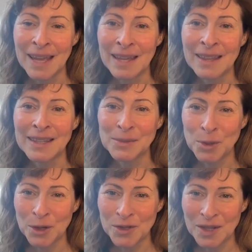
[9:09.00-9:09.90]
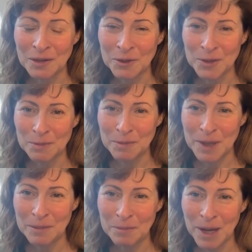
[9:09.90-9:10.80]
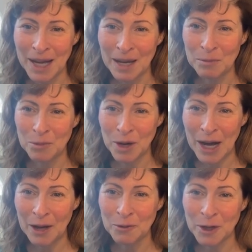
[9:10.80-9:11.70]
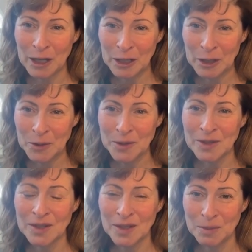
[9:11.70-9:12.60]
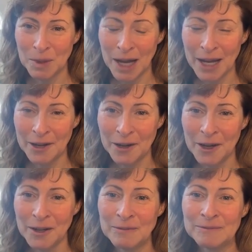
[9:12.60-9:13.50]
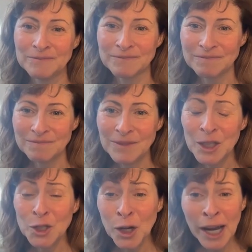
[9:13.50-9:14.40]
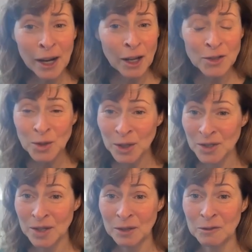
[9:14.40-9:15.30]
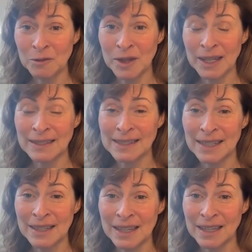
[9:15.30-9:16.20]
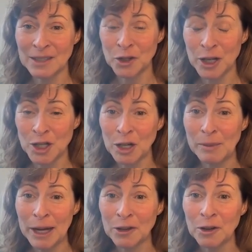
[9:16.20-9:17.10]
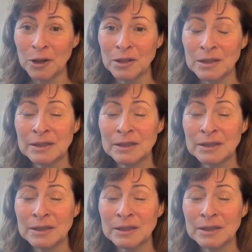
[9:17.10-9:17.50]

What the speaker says: This person was bit by a brown recluse spider. Tried all sorts of things that the traditional medical